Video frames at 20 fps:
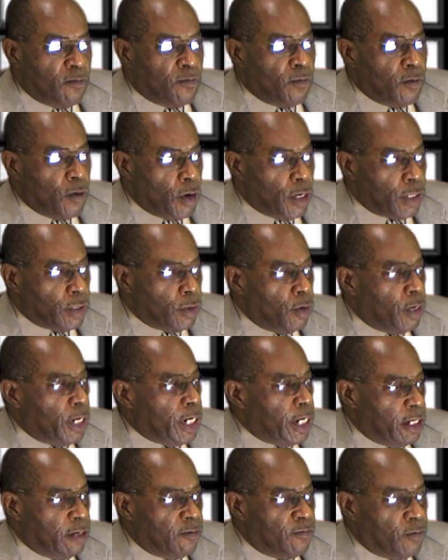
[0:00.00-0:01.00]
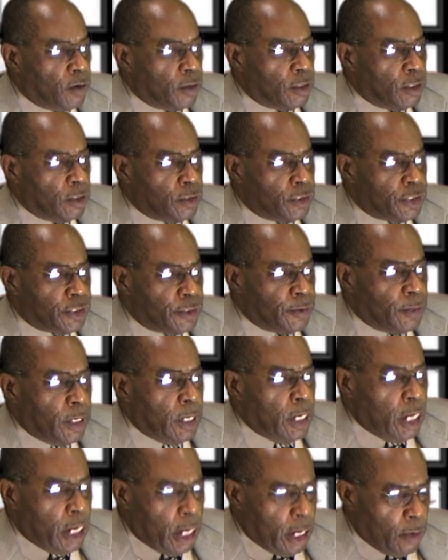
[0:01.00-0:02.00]
avoid going into foreclosure.
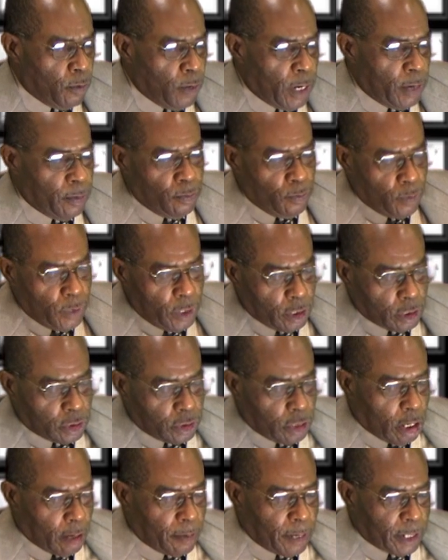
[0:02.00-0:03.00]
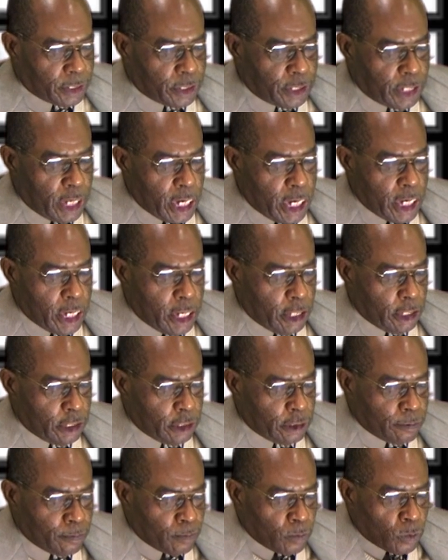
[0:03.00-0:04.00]
And what we're going to talk about today
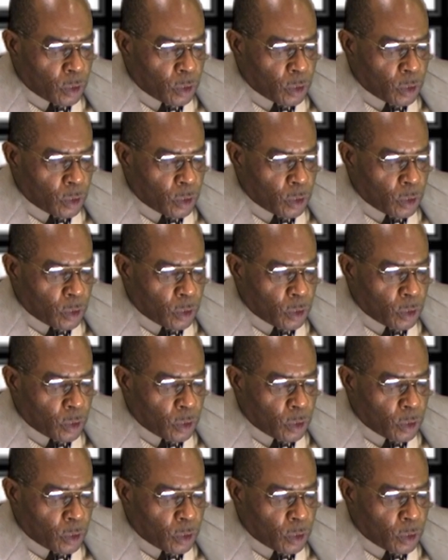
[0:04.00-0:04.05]
is